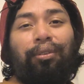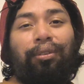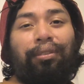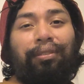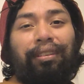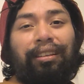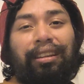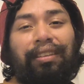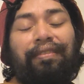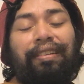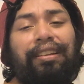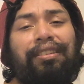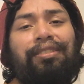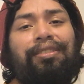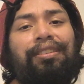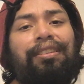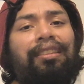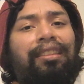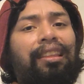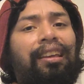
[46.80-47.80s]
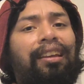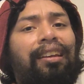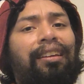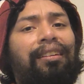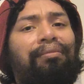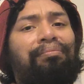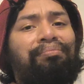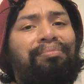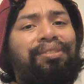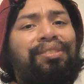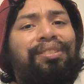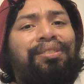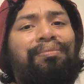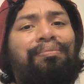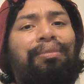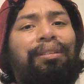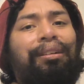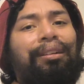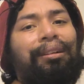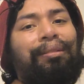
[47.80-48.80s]
for the convention,
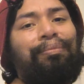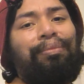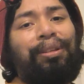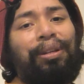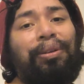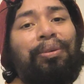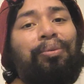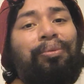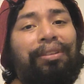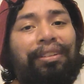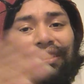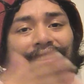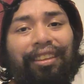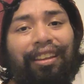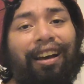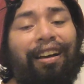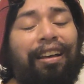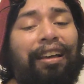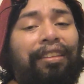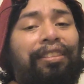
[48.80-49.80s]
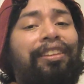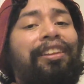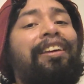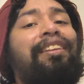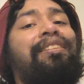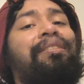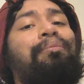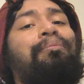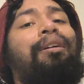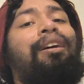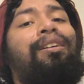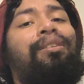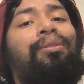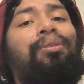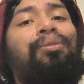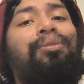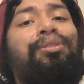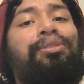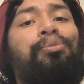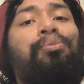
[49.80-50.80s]
one of the other
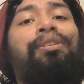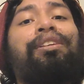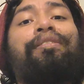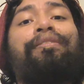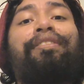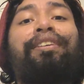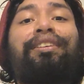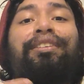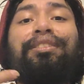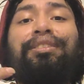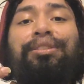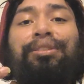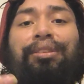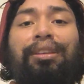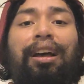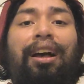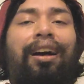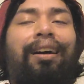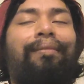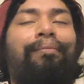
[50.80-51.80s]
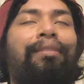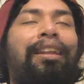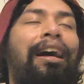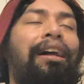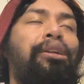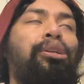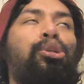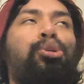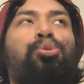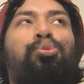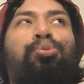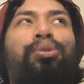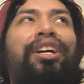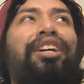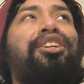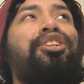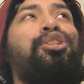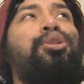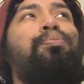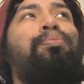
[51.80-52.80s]
models, one of his not
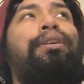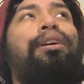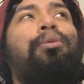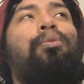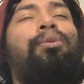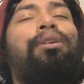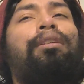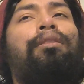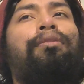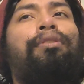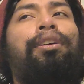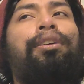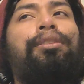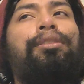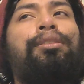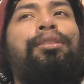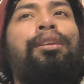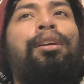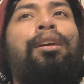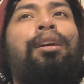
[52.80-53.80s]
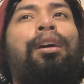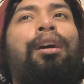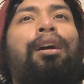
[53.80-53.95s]
tricks, but one of his